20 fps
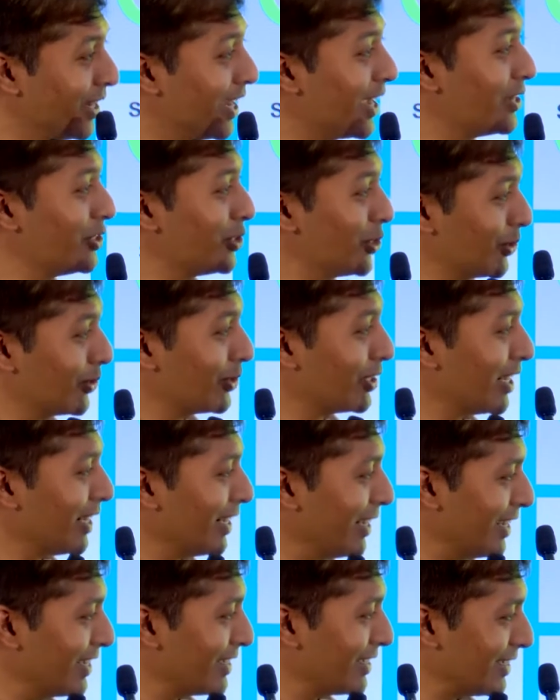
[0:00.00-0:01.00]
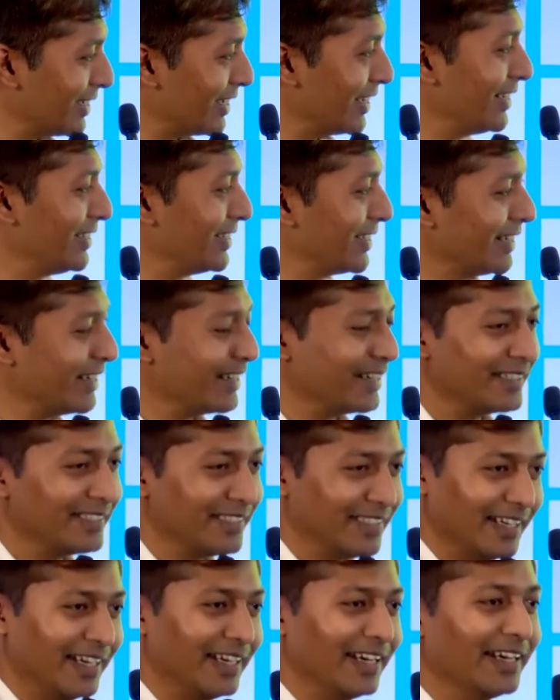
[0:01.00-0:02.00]
we can show that, yes, it
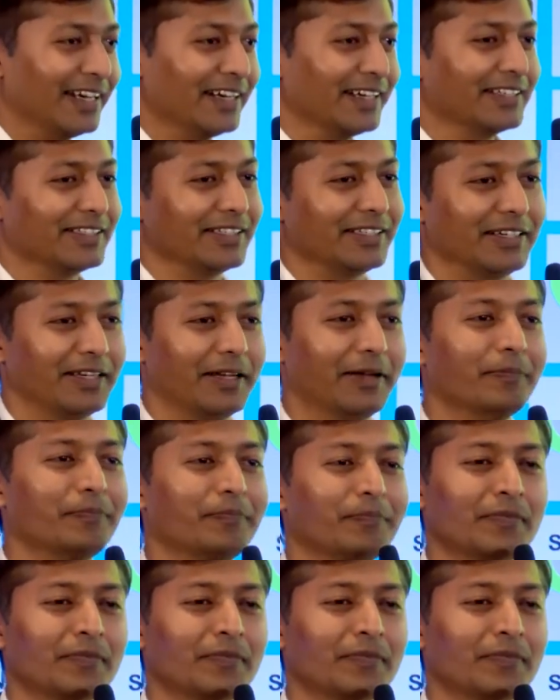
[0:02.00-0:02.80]
generates electricity.